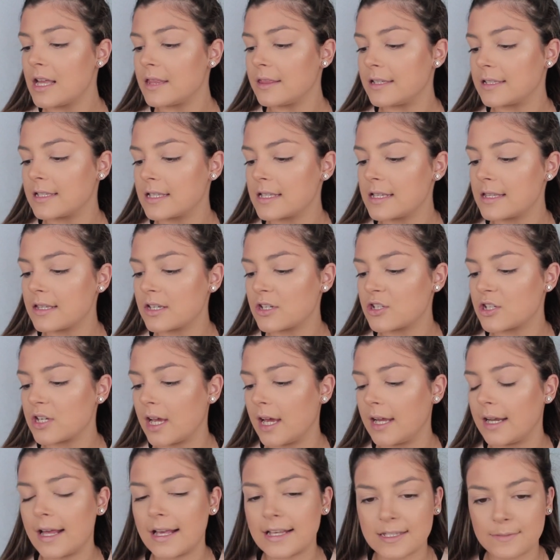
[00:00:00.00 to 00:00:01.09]
This is in the
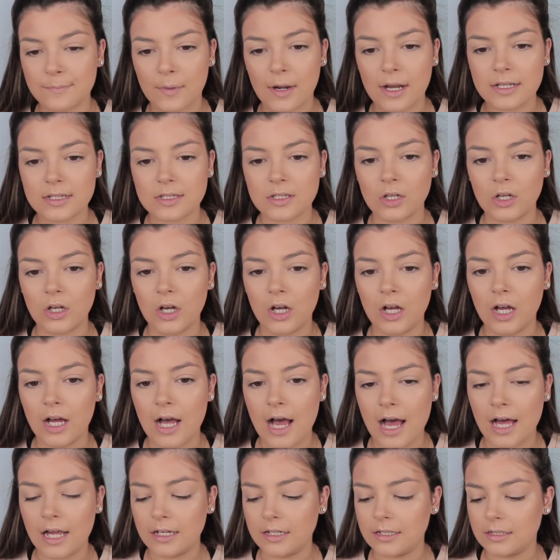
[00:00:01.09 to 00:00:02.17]
shade Espresso,
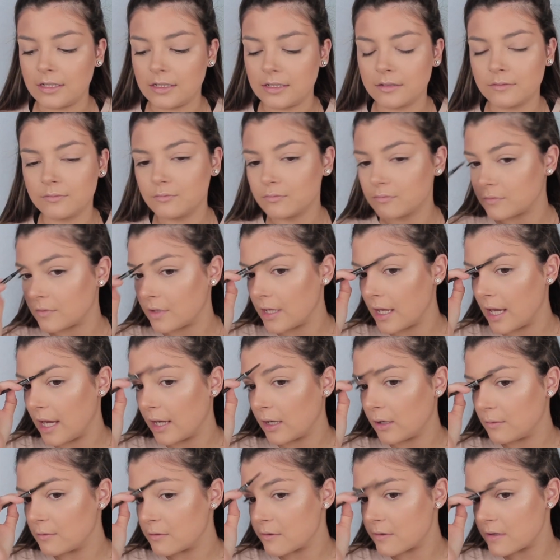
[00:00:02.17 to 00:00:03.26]
and yeah,
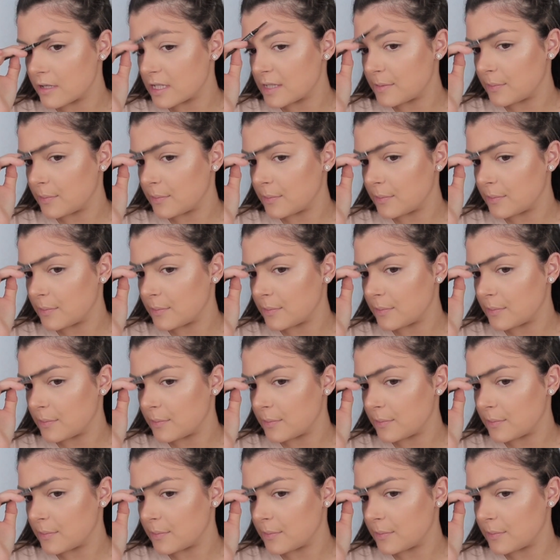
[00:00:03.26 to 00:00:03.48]
it comes with the